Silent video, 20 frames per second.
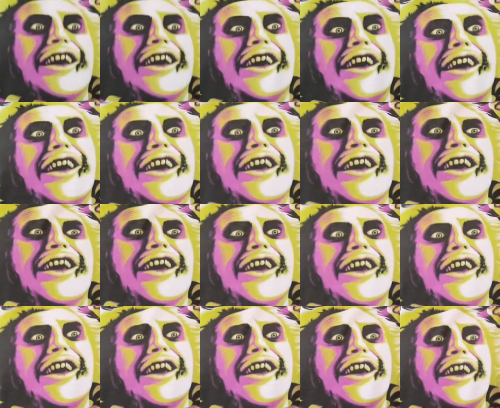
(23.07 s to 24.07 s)
it is
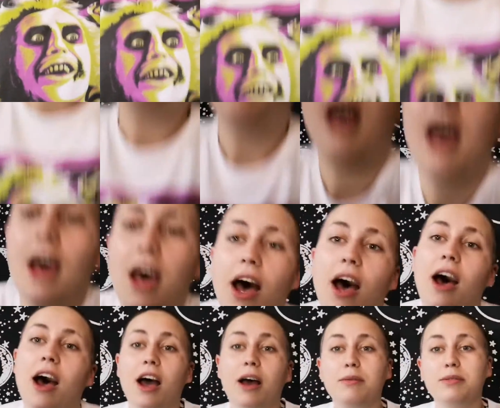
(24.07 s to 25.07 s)
Beetlejuice.
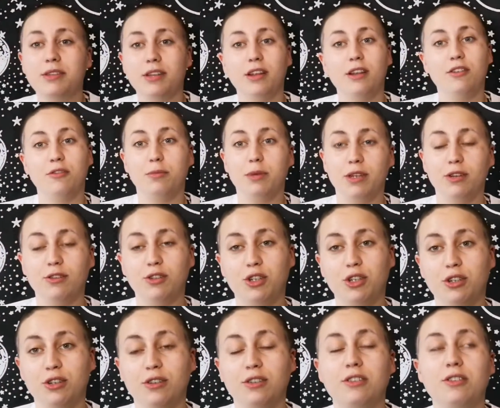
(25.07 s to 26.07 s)
Absolutely love
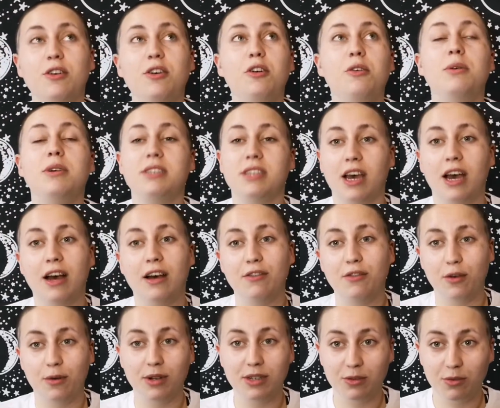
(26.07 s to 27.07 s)
Beetlejuice, always
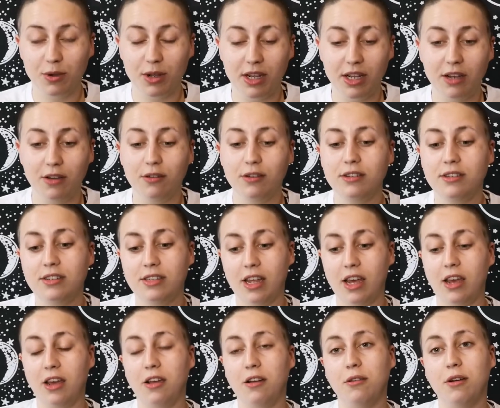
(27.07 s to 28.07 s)
have, always will.
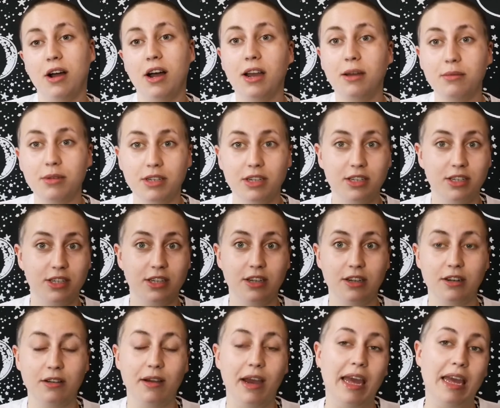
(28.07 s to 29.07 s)
So I'm going to
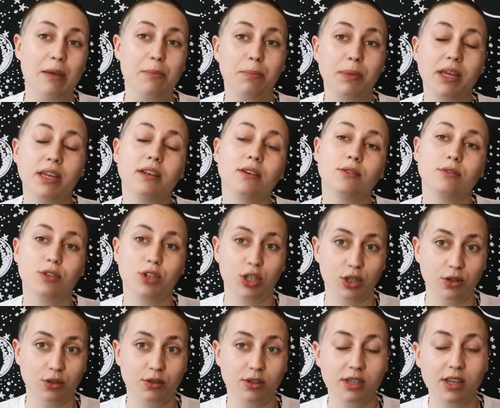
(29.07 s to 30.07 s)
do a
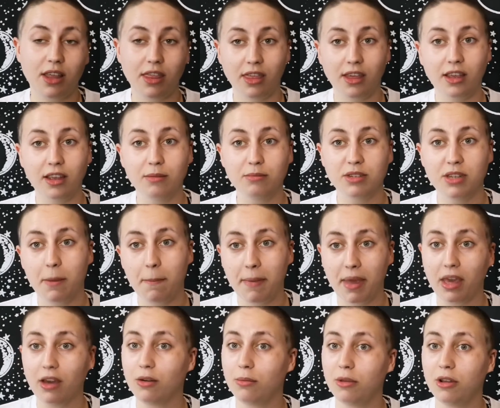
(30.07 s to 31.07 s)
Beetlejuice themed
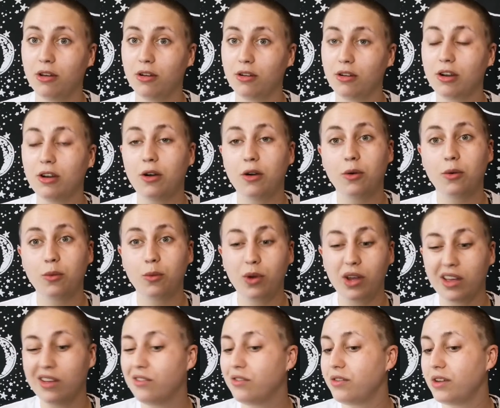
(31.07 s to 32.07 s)
makeup look
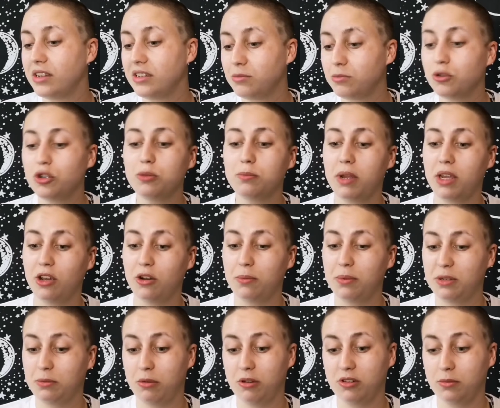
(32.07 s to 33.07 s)
with as much
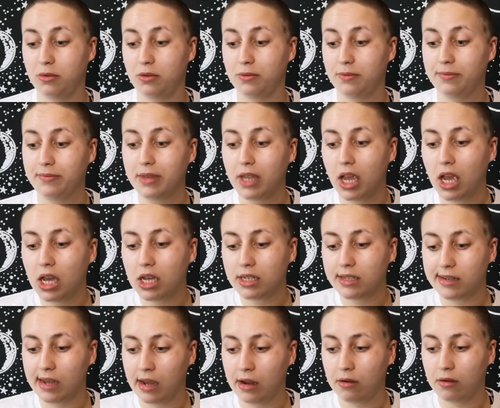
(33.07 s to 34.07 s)
makeup as possible.
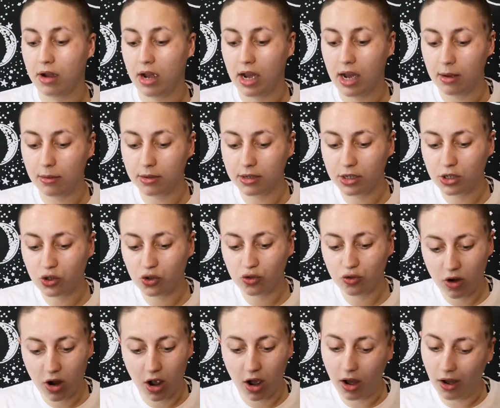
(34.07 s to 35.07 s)
So I'm going to
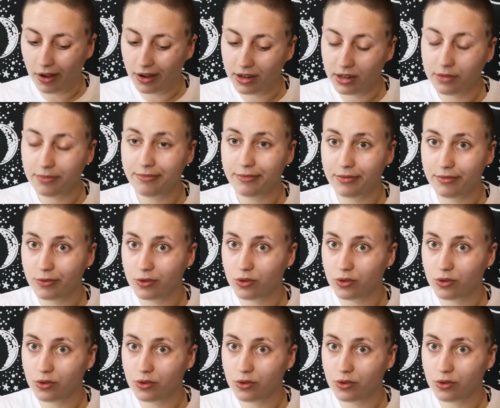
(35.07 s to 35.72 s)
try